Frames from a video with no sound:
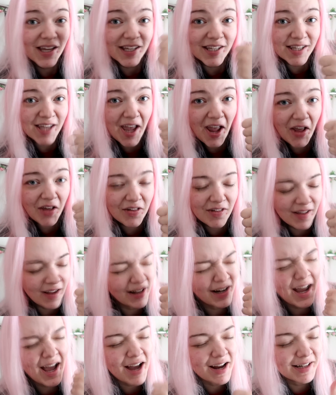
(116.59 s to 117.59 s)
Yes,
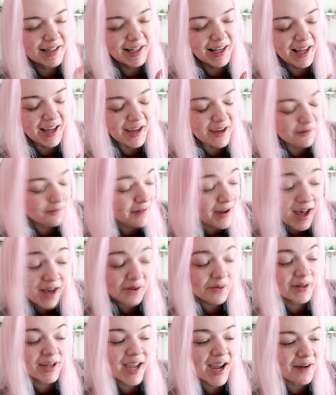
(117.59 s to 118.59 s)
that acne life.
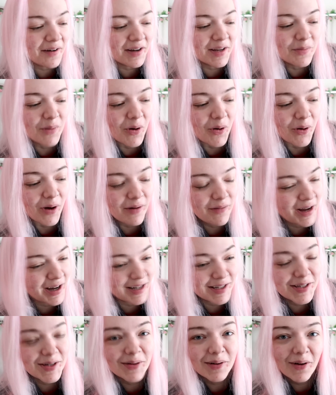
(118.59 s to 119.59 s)
I don't care anymore. I've had
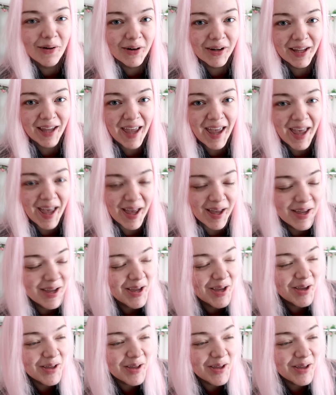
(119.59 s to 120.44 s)
it too long to care.